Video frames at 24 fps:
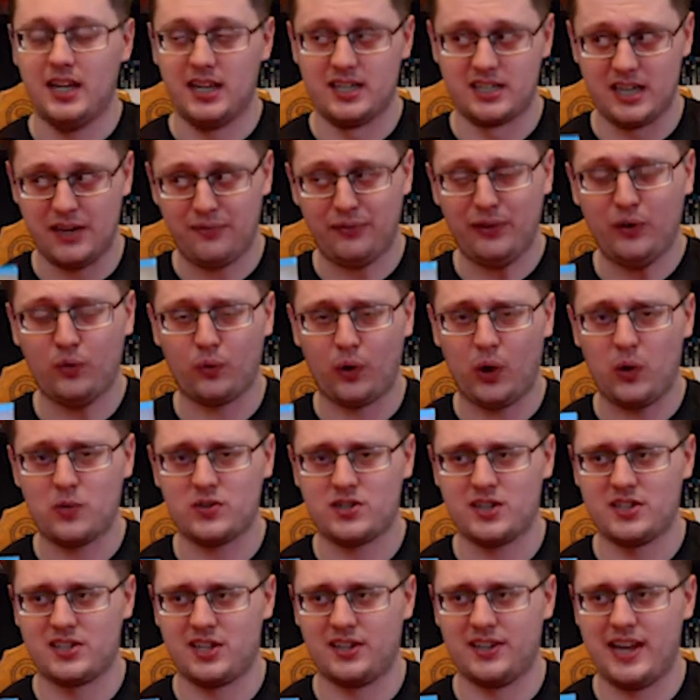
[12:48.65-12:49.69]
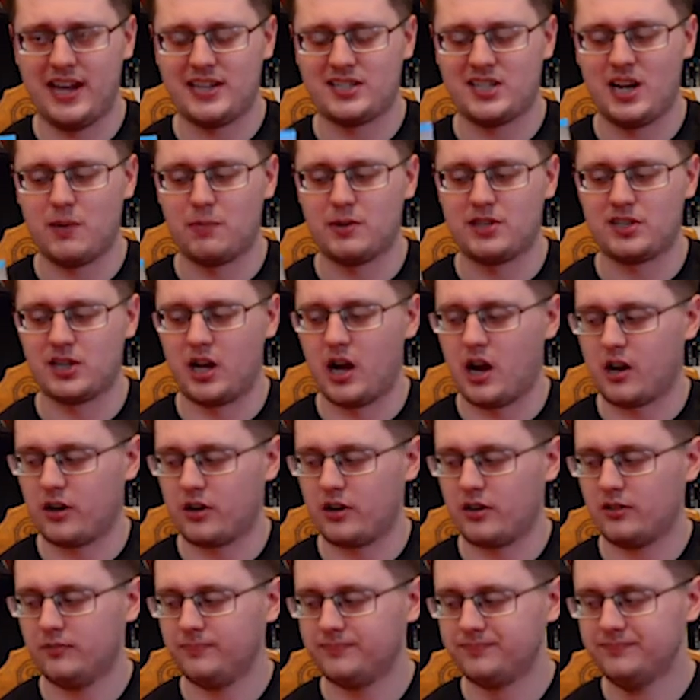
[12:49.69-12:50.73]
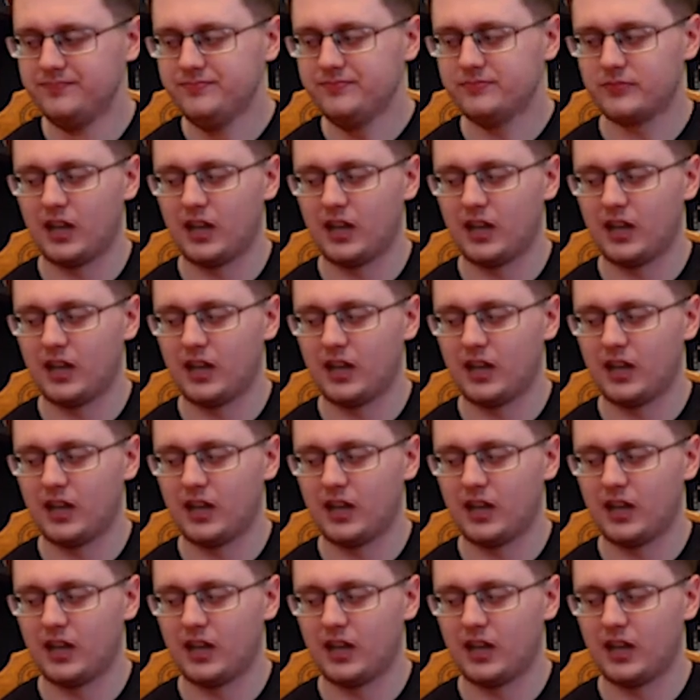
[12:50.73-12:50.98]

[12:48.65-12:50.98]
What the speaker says: definitely grown since the last time we saw her.